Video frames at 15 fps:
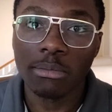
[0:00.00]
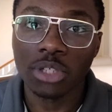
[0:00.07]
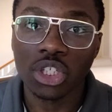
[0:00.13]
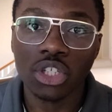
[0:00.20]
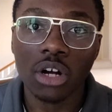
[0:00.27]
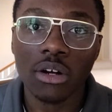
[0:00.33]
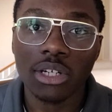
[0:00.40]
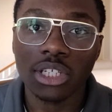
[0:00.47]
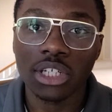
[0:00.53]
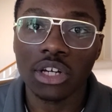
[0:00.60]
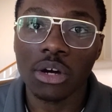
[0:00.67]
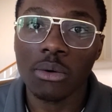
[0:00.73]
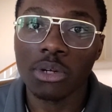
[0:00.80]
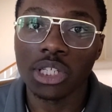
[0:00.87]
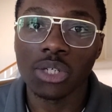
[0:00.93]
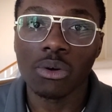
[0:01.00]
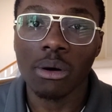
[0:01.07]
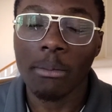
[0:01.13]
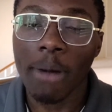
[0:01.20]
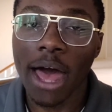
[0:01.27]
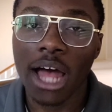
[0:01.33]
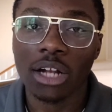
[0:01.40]
start to go into
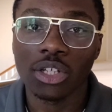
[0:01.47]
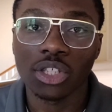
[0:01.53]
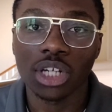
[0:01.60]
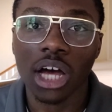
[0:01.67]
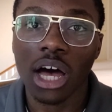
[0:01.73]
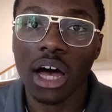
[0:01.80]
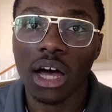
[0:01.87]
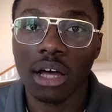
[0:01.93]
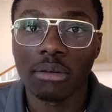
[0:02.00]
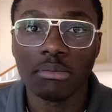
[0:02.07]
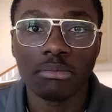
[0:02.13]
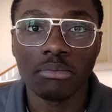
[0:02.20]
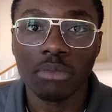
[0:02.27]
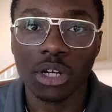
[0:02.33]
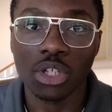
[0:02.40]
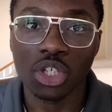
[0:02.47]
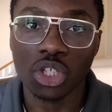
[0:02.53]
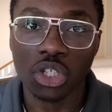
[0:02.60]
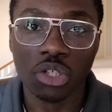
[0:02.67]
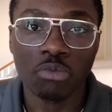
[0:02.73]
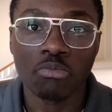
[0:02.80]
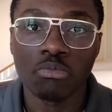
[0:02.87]
a match, it
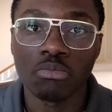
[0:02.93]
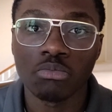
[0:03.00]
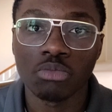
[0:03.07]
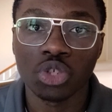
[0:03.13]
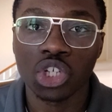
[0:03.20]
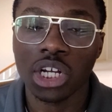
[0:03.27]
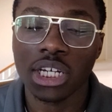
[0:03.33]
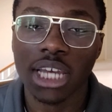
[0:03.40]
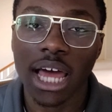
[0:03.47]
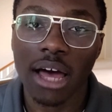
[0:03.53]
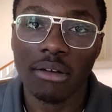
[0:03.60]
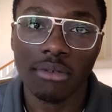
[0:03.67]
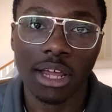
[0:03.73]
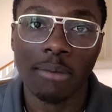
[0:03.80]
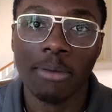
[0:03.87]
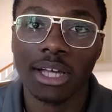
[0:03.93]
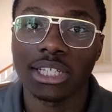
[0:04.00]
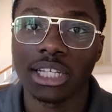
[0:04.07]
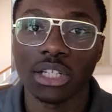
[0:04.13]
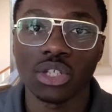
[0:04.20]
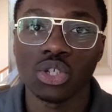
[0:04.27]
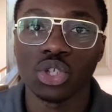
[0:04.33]
just shut down.
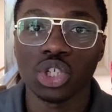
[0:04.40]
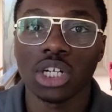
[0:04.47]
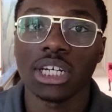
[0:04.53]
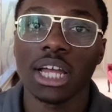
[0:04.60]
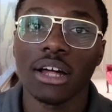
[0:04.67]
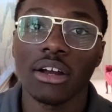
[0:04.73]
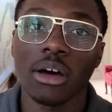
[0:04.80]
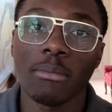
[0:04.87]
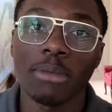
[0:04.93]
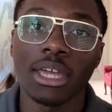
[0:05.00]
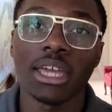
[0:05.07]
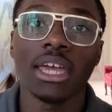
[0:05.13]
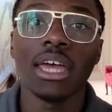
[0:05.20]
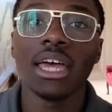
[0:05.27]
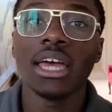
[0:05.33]
Apex Legends shut down on me.